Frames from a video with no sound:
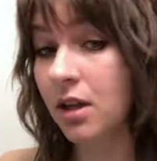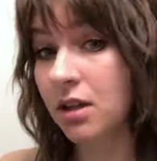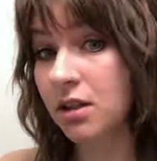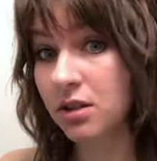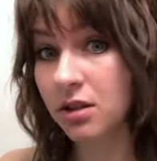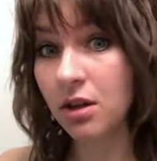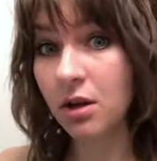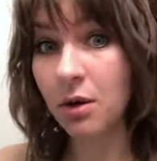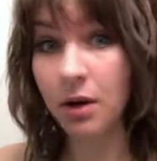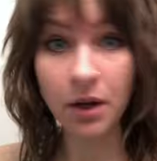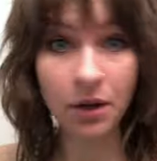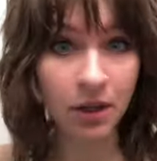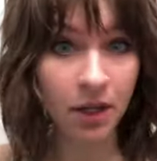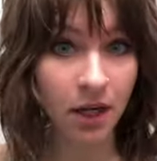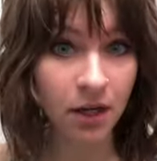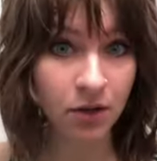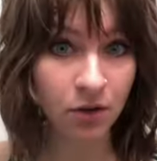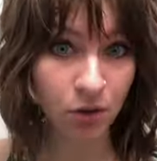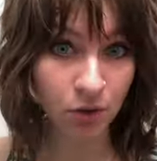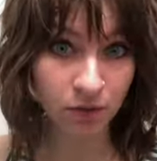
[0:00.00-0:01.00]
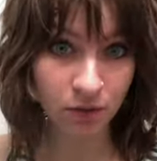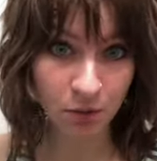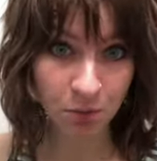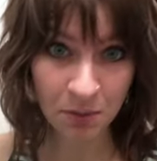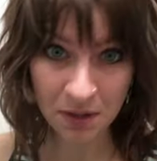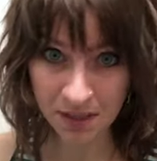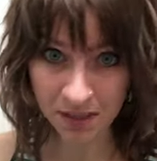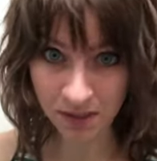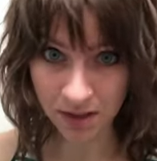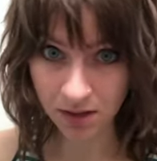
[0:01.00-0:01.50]
So I only had to do a few
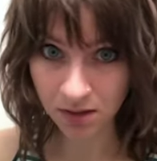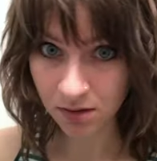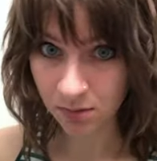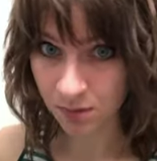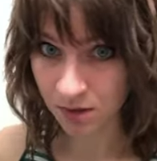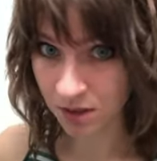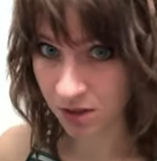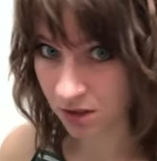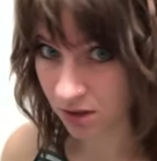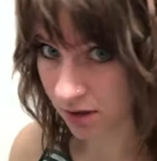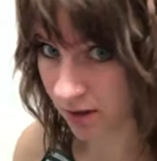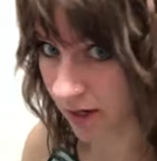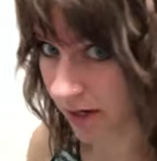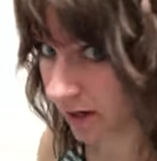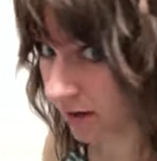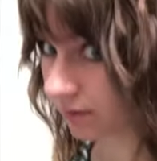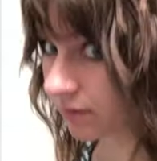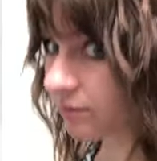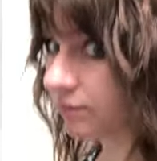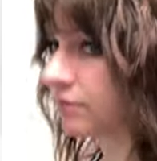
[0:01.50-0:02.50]
pieces, which is great.